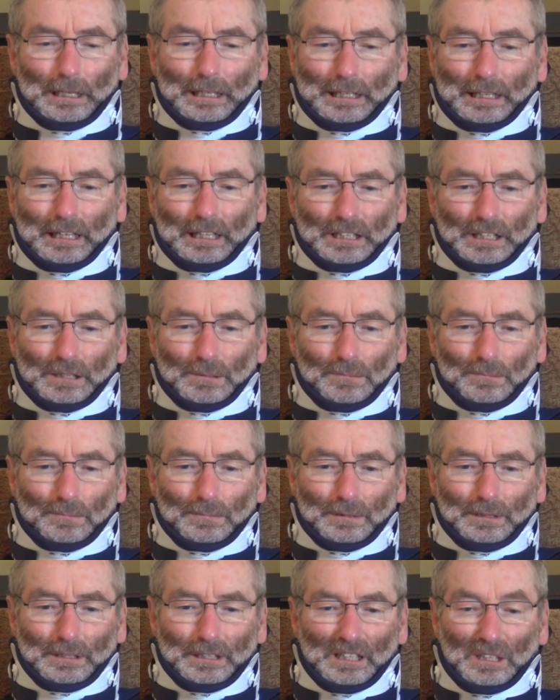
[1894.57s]
that's
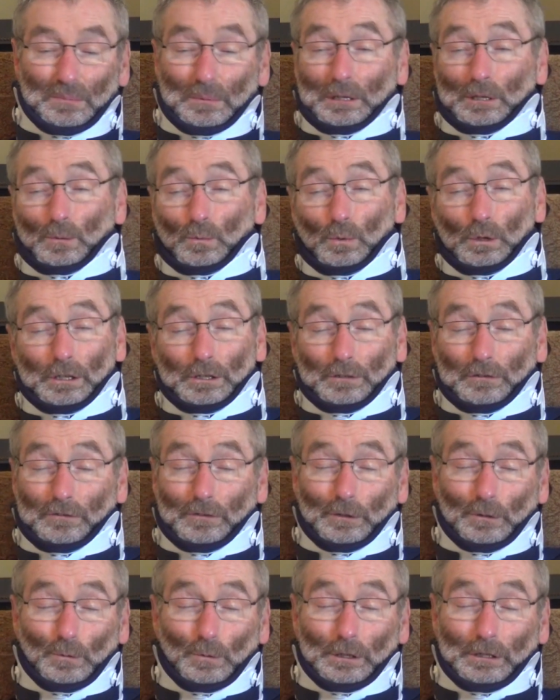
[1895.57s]
been a
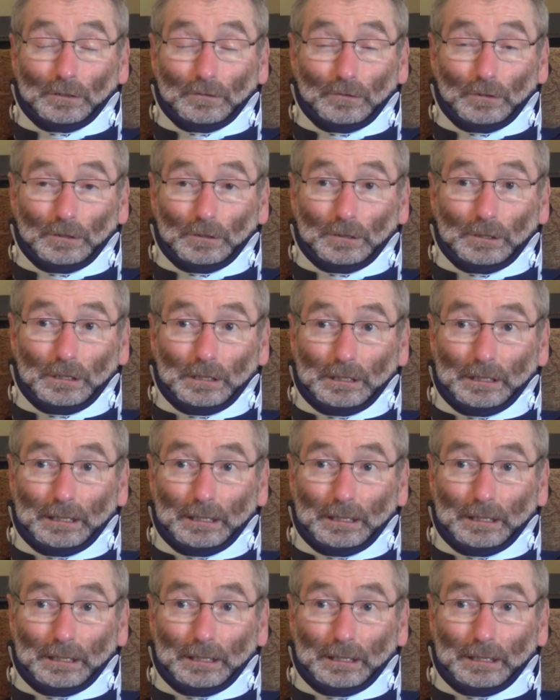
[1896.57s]
wonderful